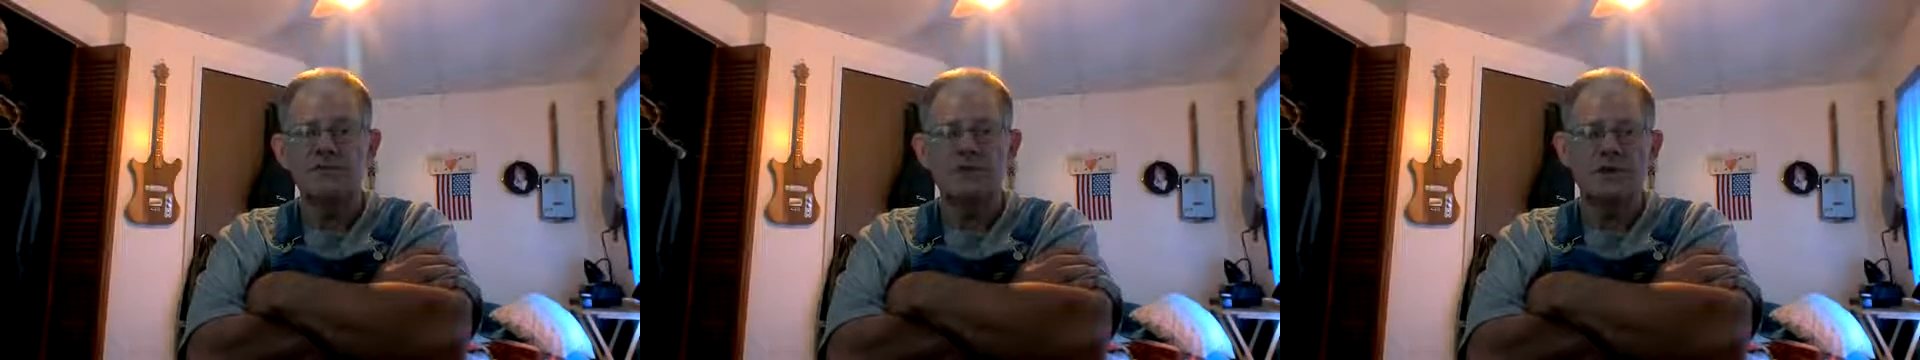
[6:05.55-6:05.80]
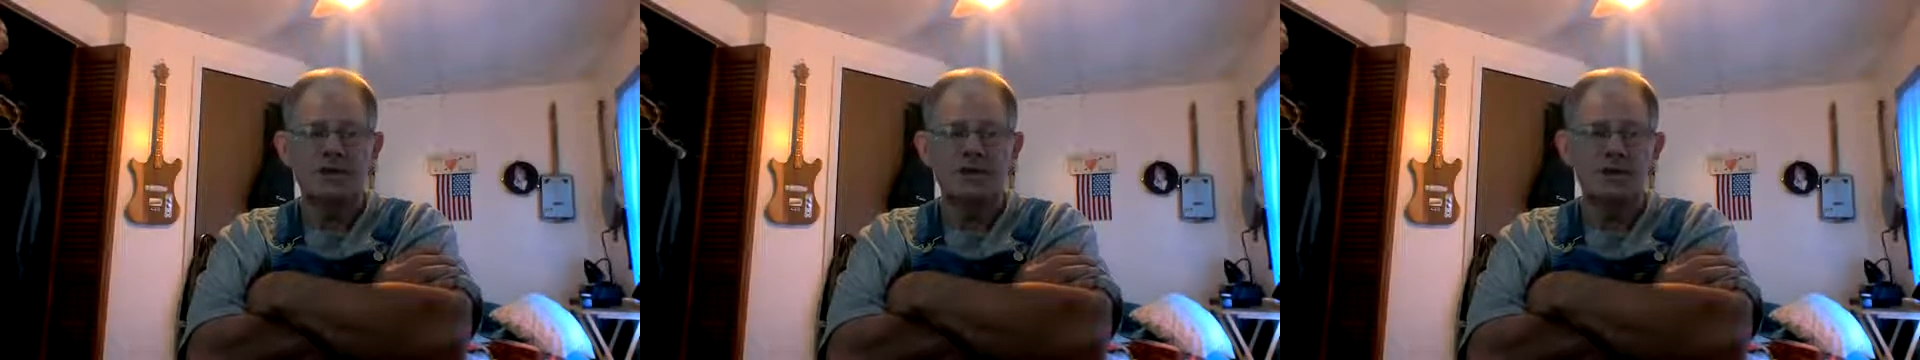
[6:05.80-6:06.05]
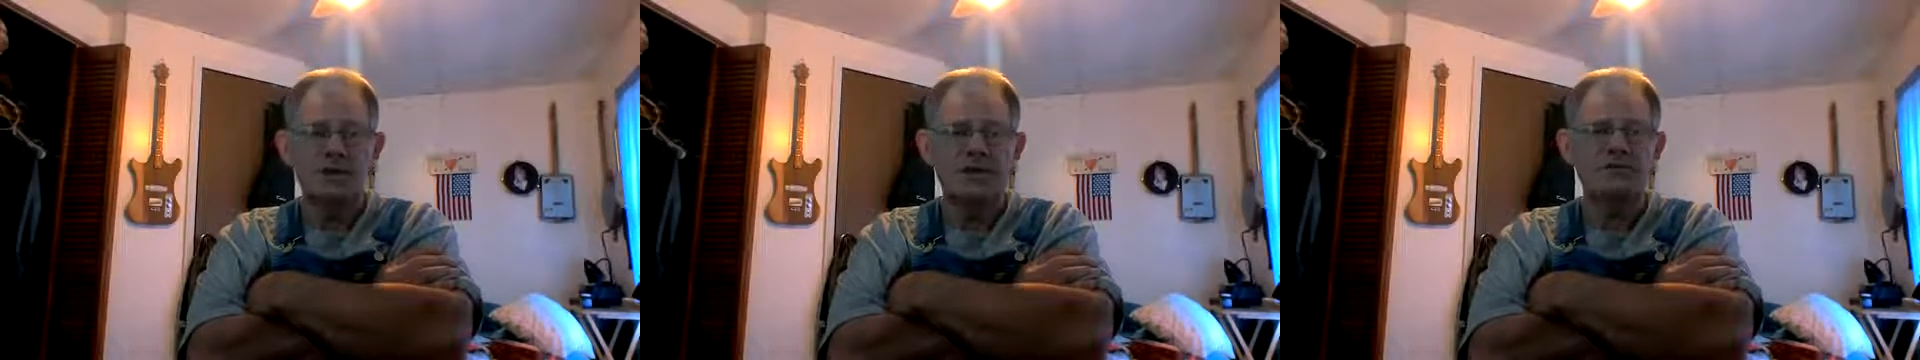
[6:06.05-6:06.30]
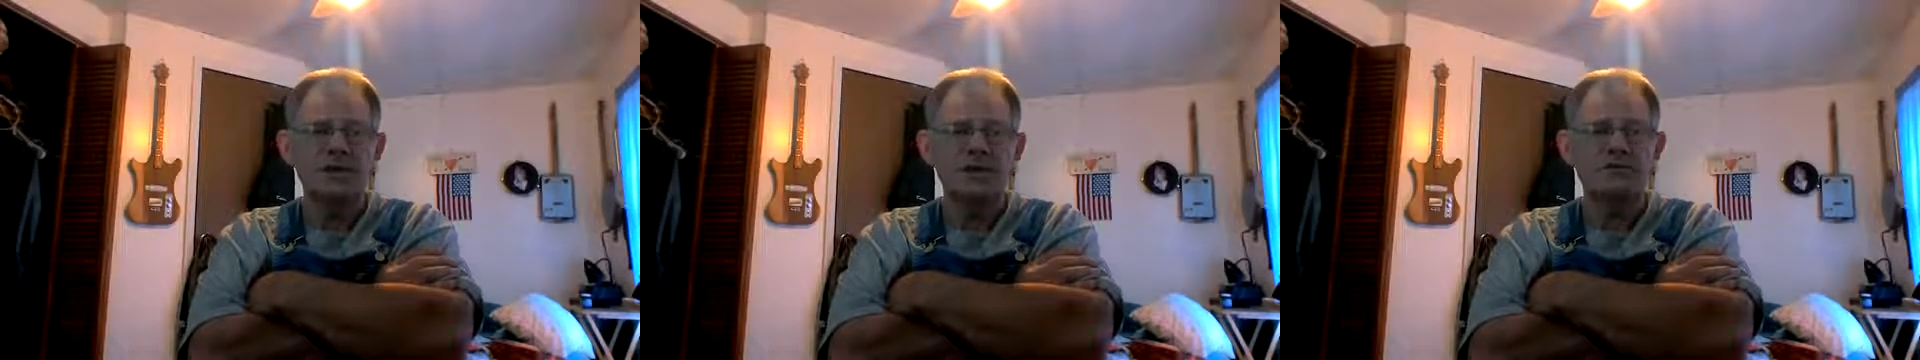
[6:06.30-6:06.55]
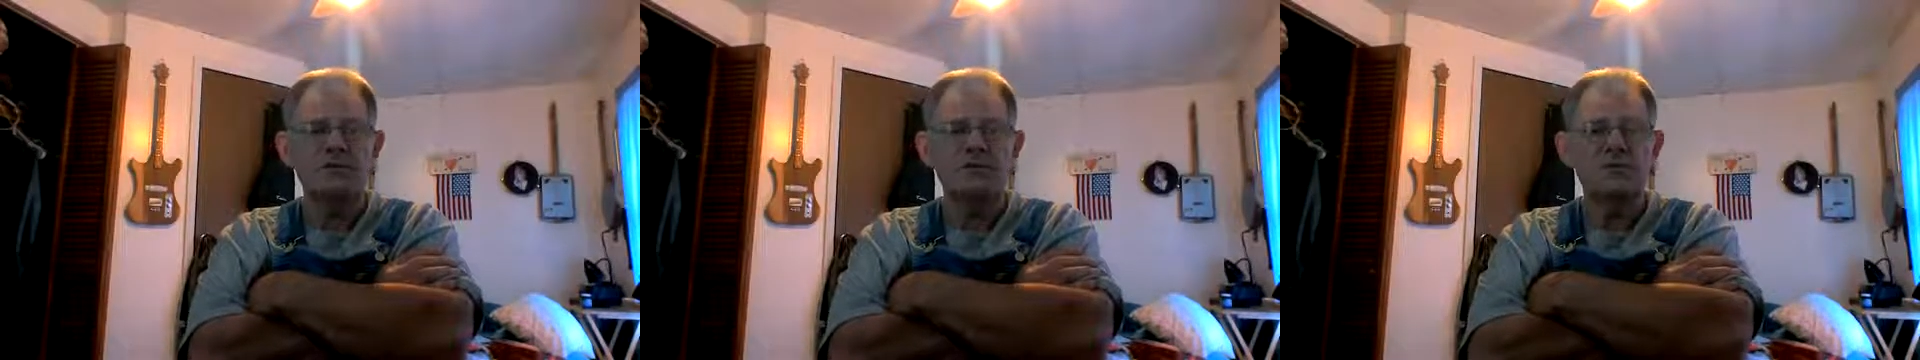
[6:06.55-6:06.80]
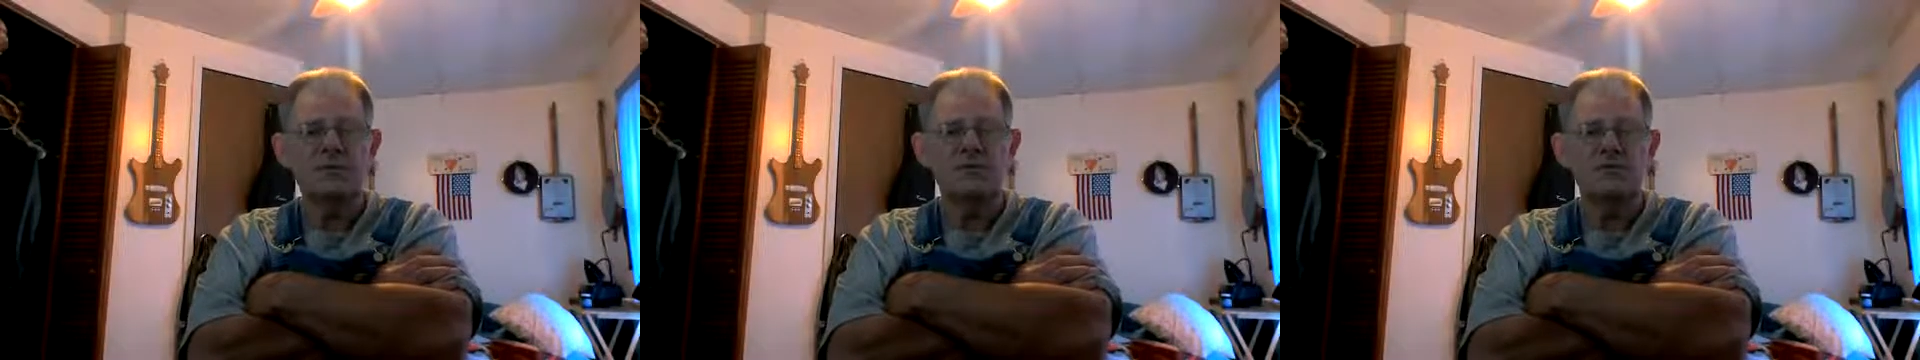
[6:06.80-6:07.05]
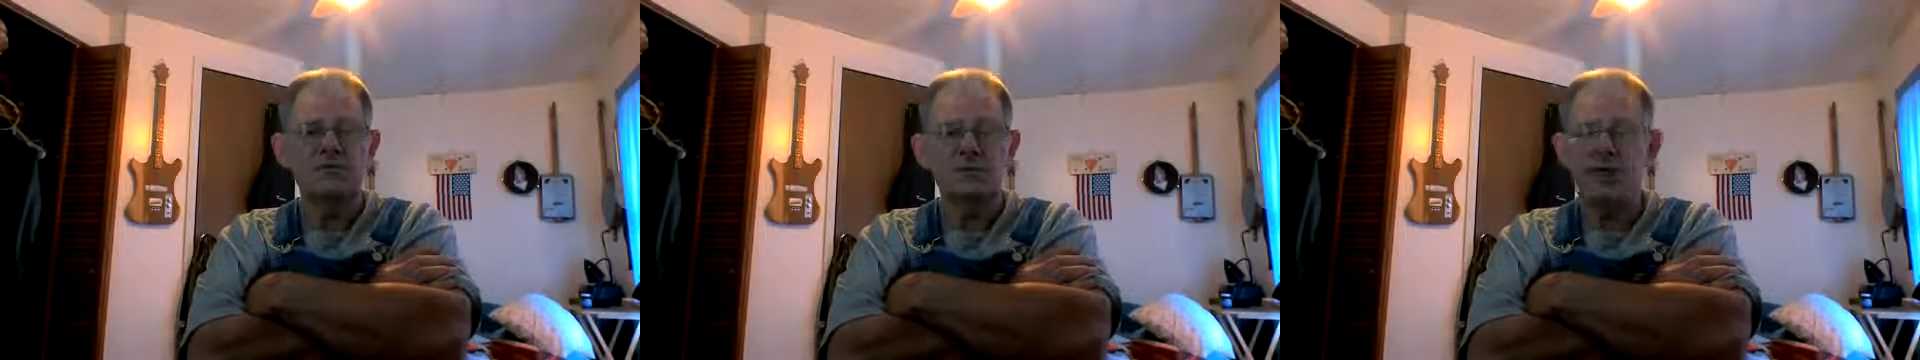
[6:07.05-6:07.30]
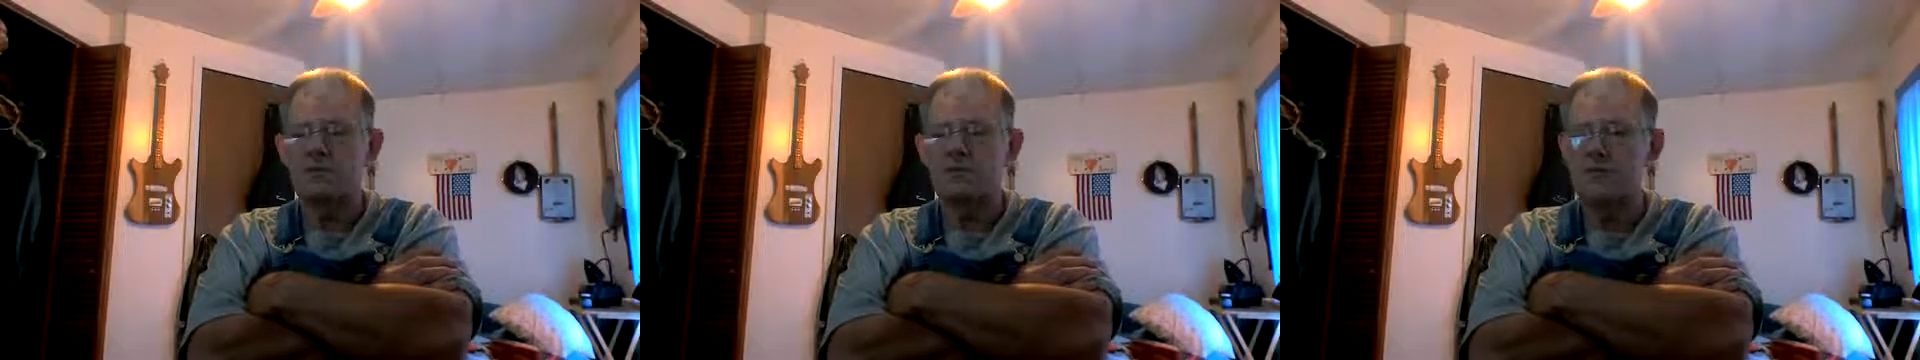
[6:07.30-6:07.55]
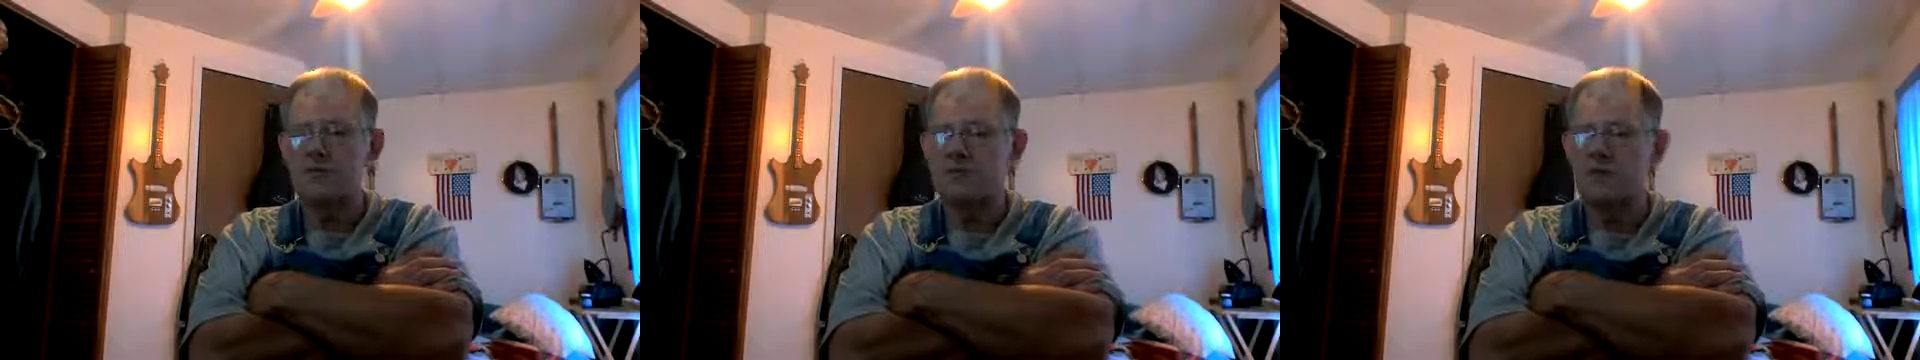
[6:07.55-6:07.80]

late 60s, early 70s,